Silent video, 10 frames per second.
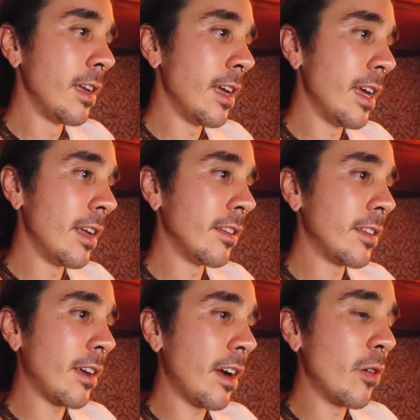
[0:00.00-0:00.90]
And
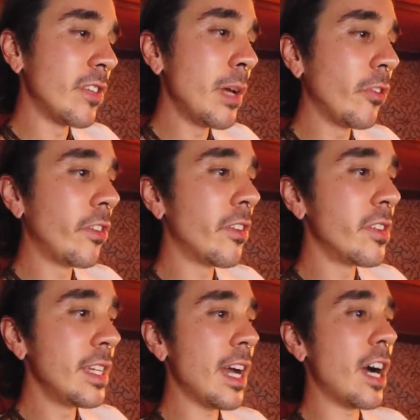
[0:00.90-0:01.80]
I was able to
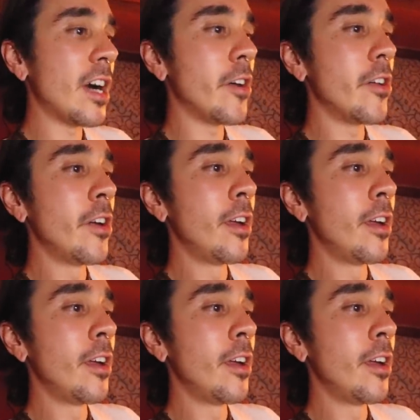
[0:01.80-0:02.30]
see how,